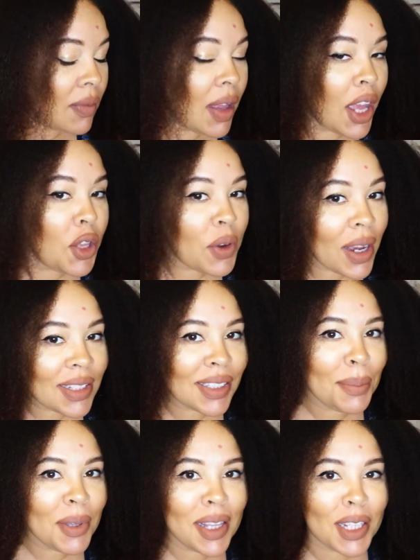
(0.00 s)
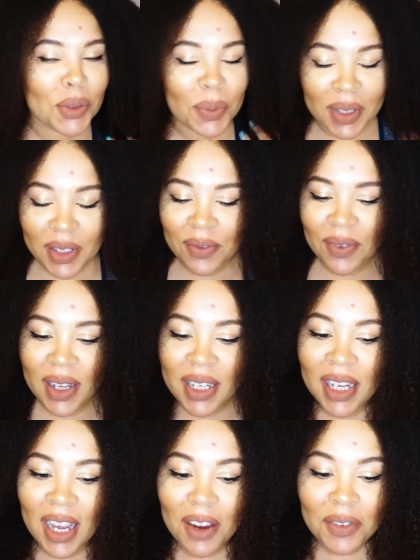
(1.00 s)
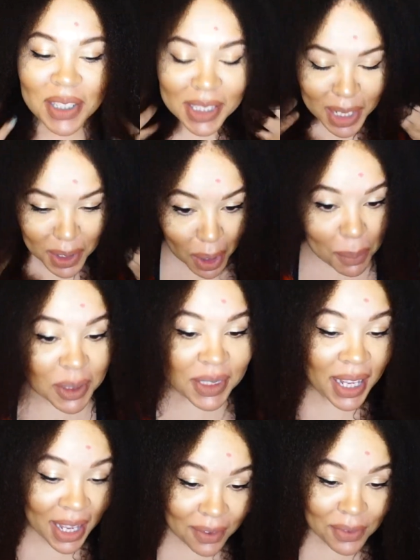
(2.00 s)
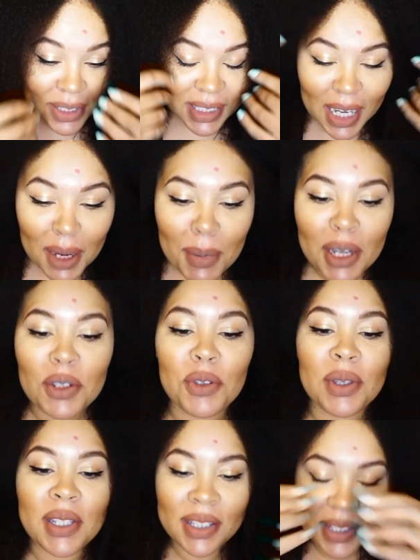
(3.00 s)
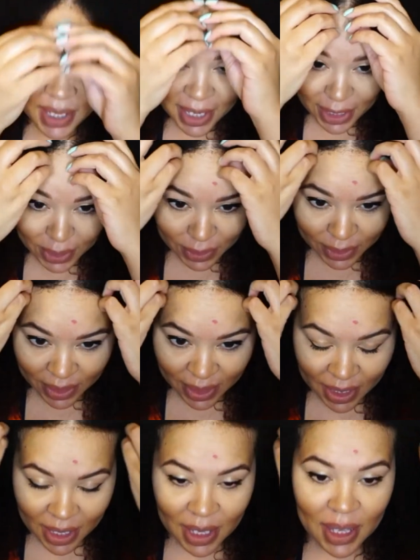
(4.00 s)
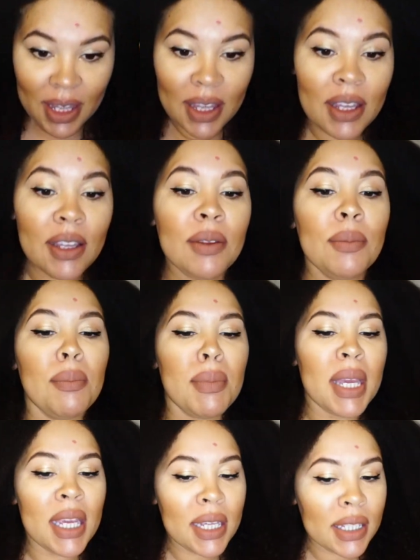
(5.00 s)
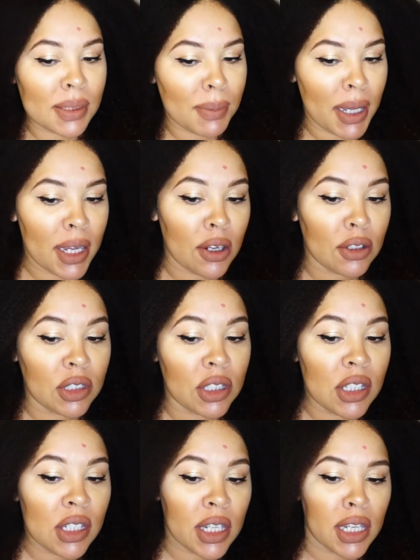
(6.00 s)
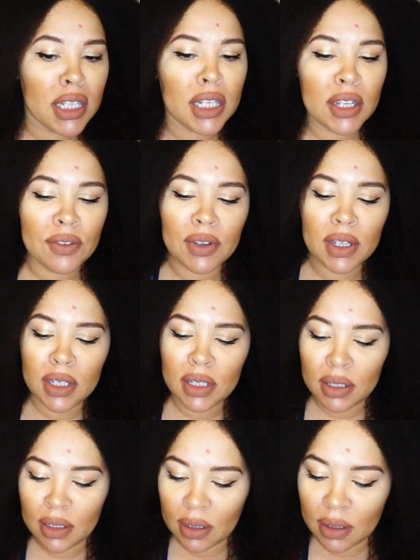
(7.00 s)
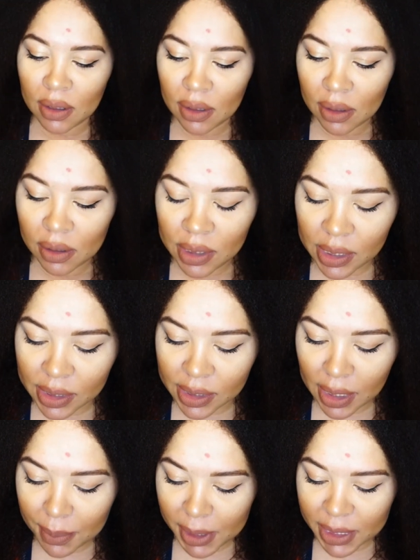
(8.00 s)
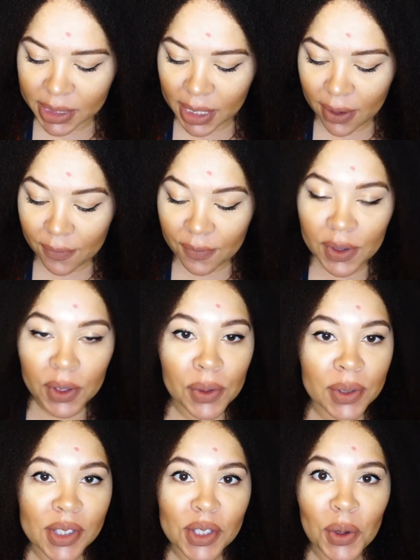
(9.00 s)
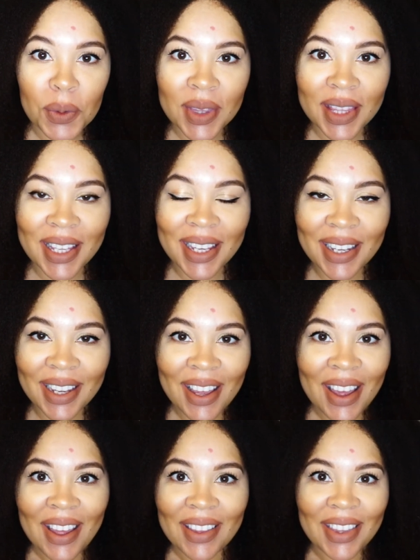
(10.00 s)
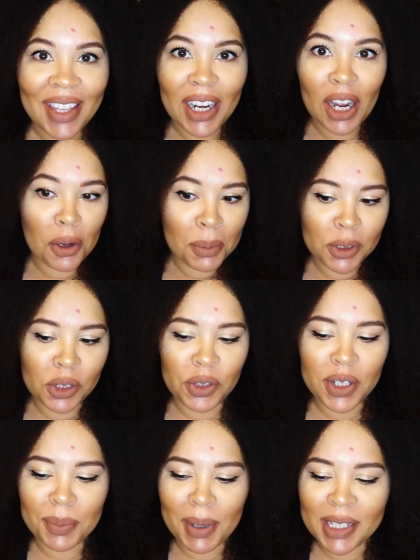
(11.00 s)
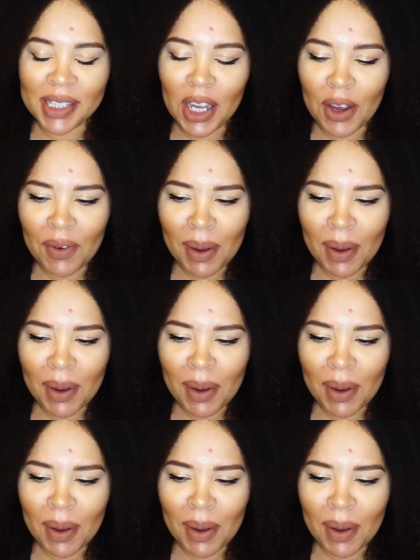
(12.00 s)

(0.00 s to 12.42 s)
And you guys, something that's really funny, almost every time I do this style, it makes my hair look, and even to some extent feel, so thick that I almost trick myself.